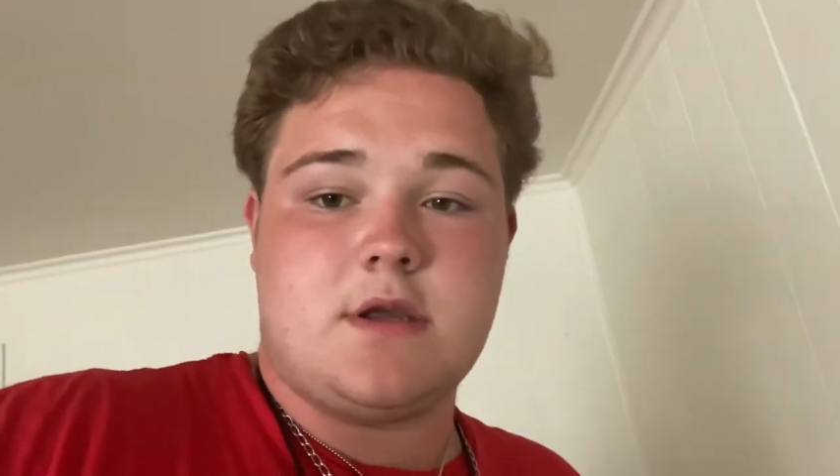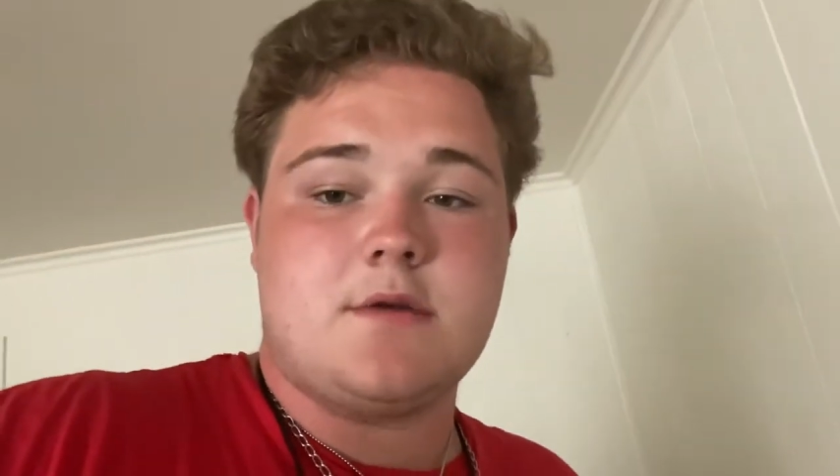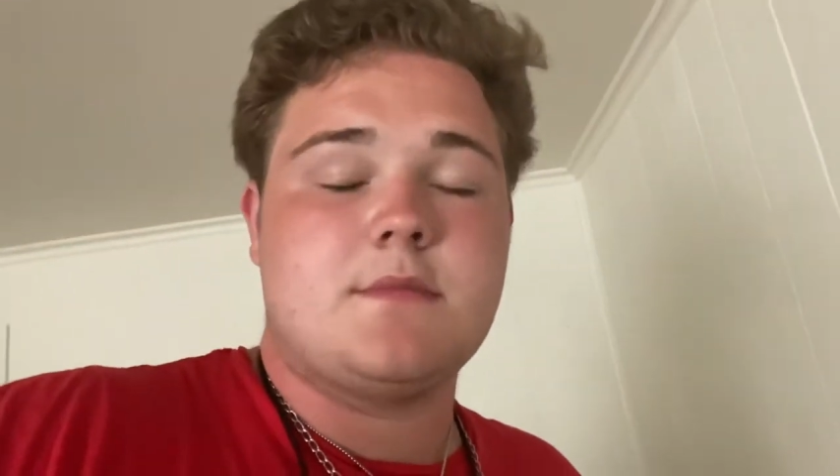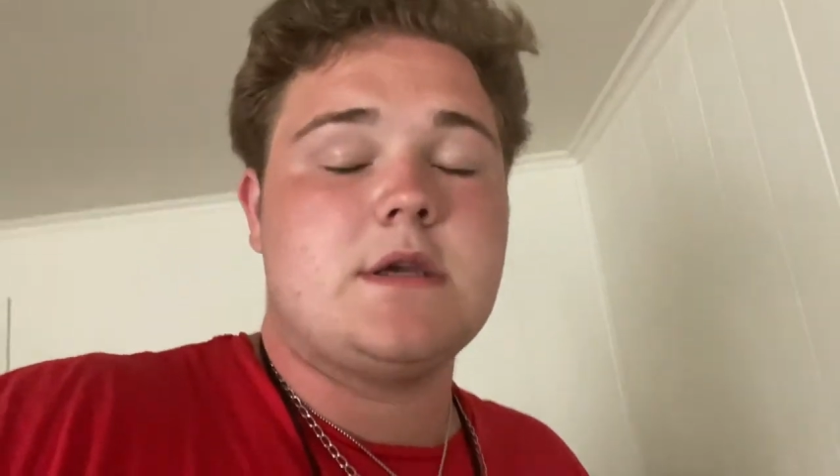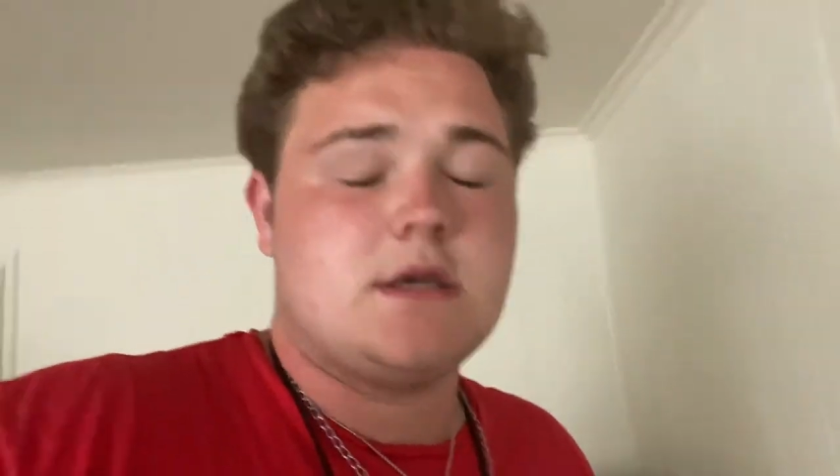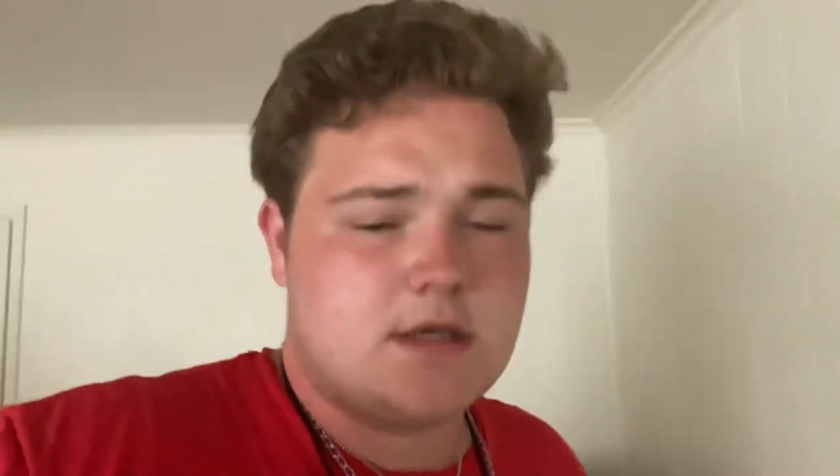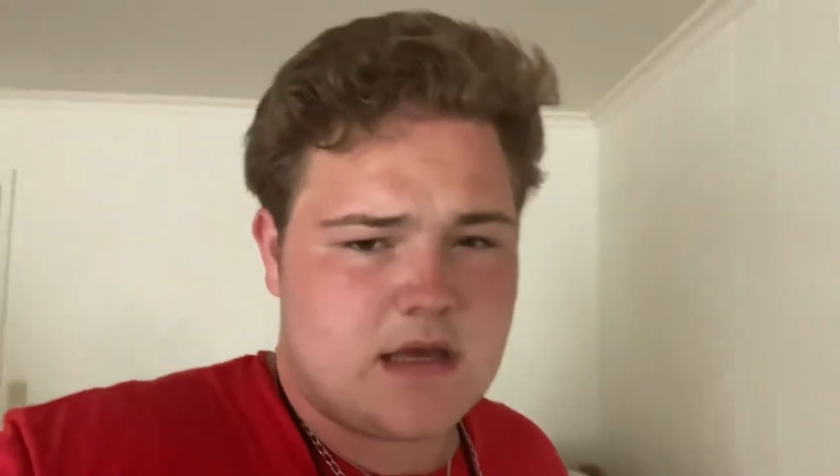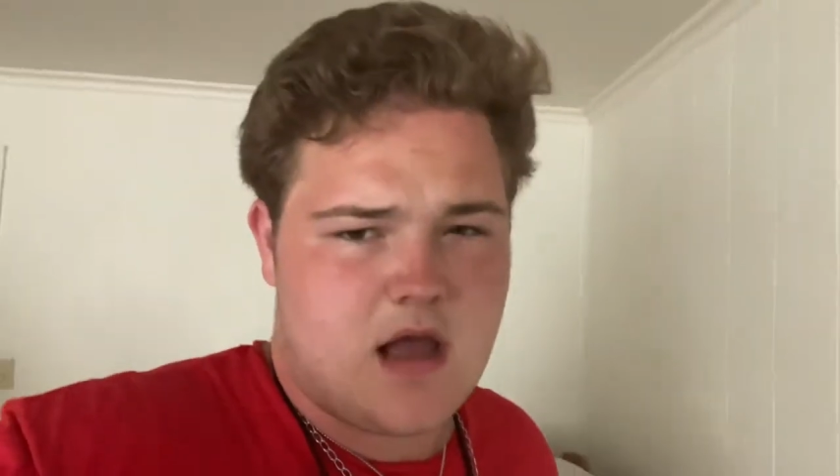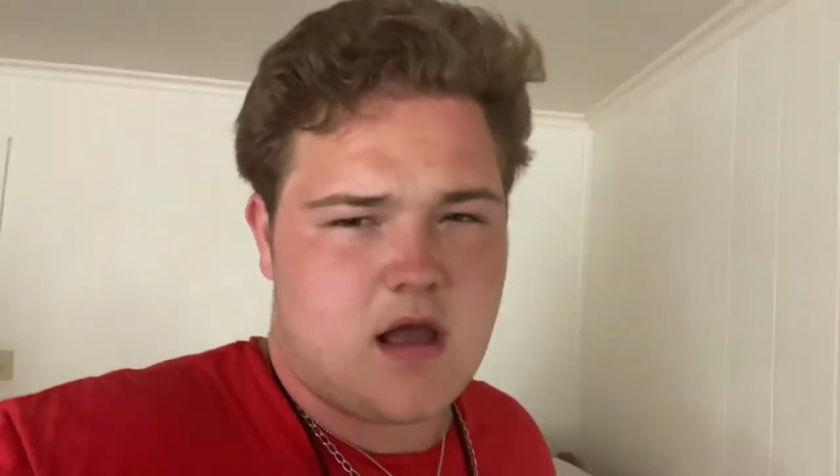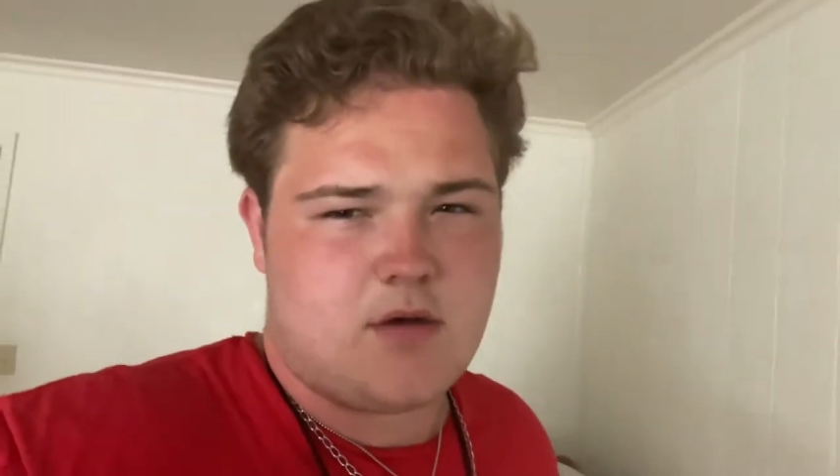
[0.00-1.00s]
up.
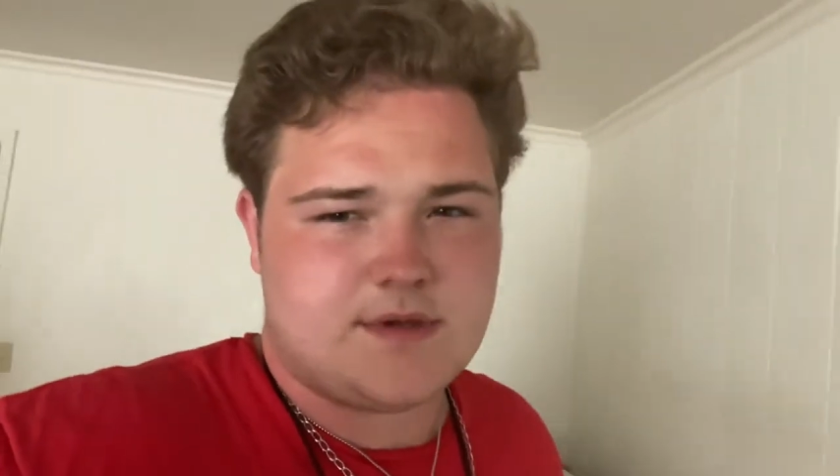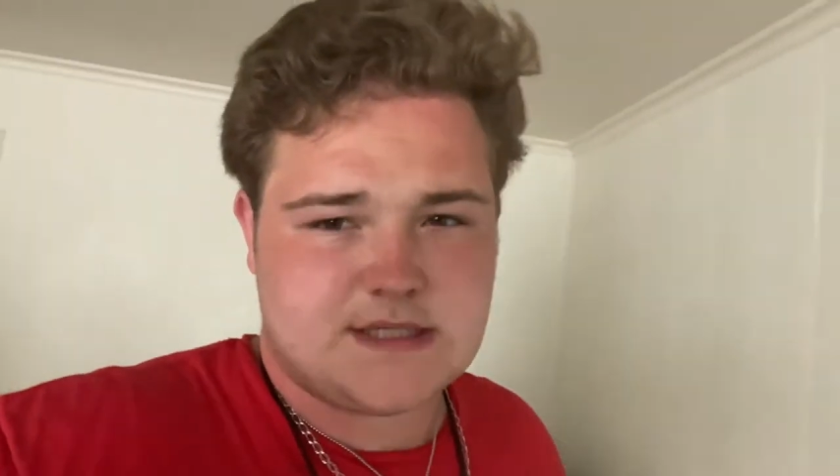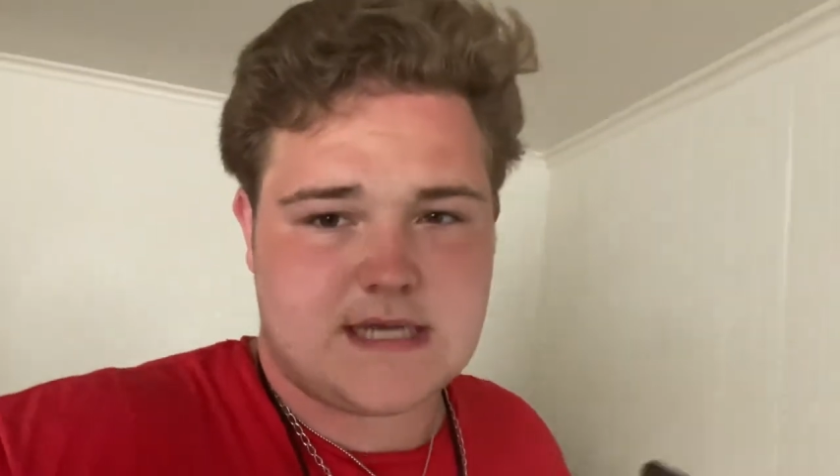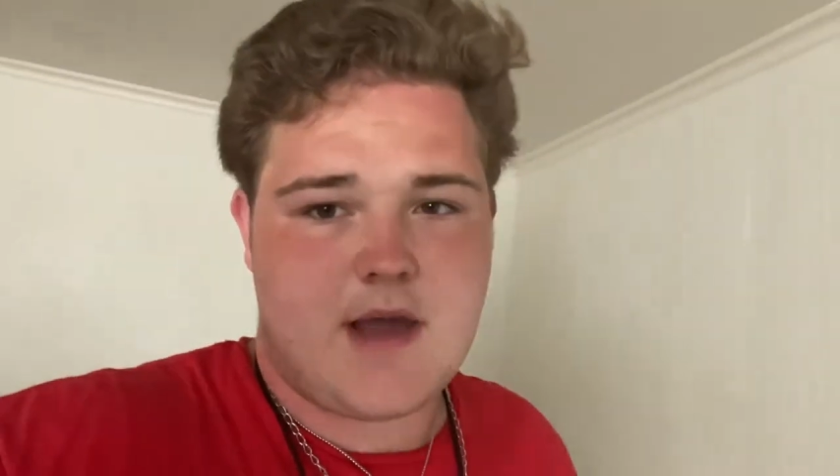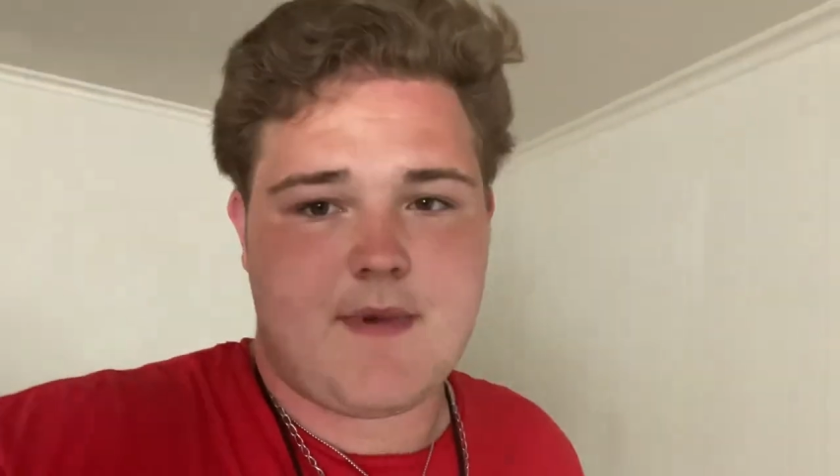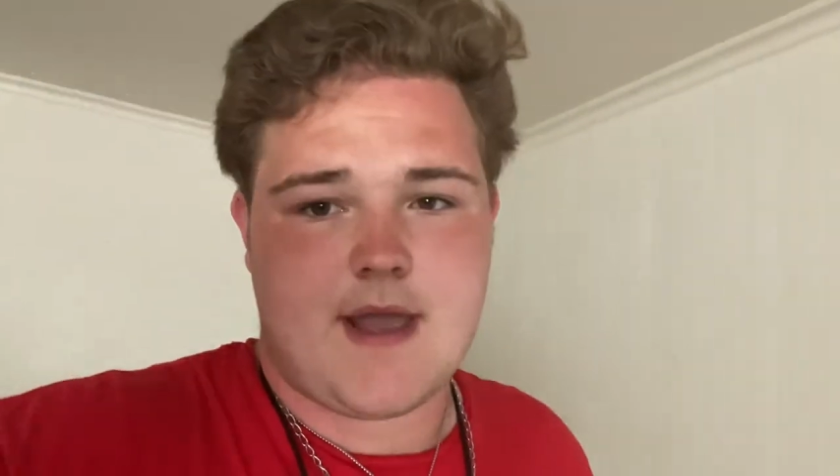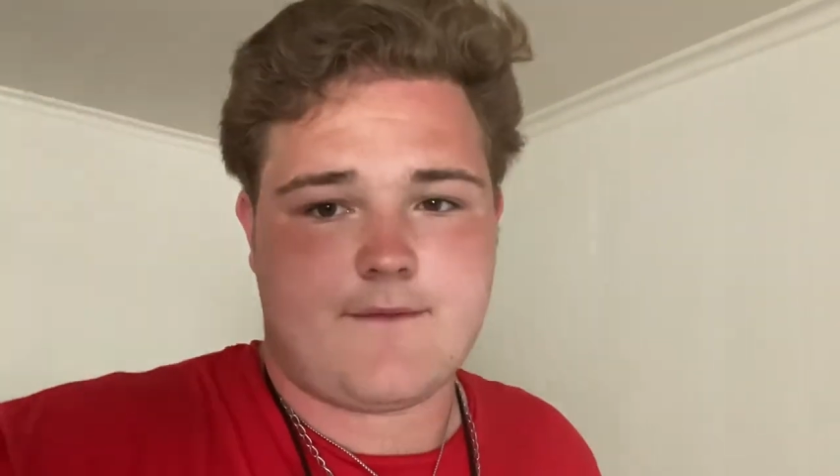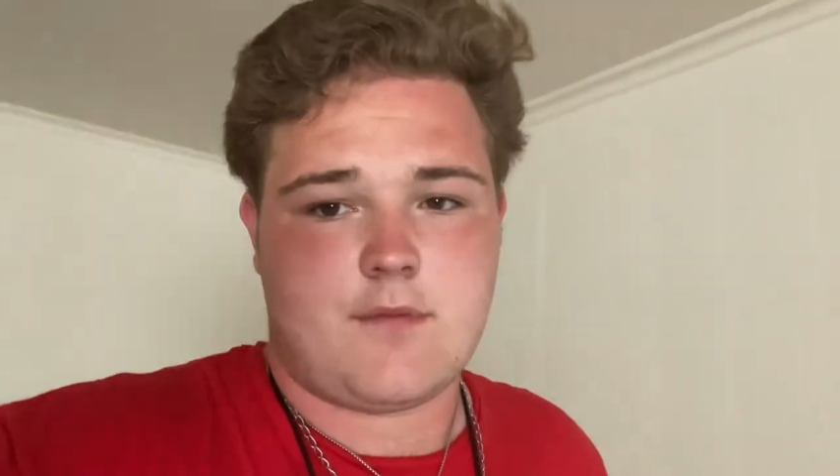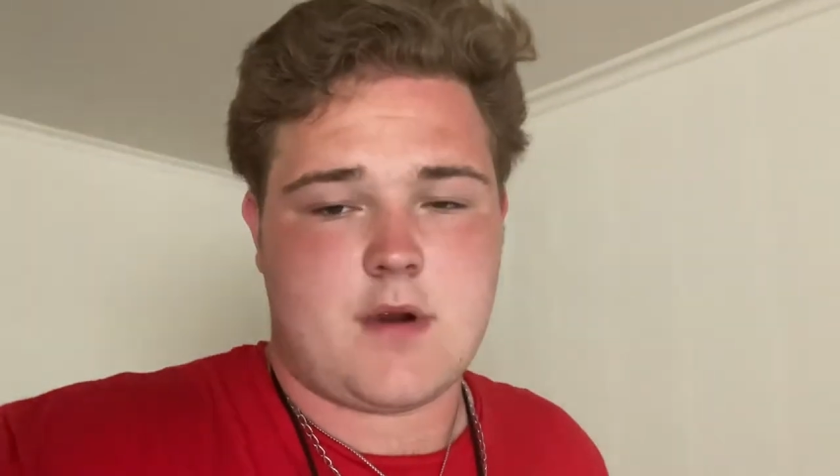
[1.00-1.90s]
We just got back from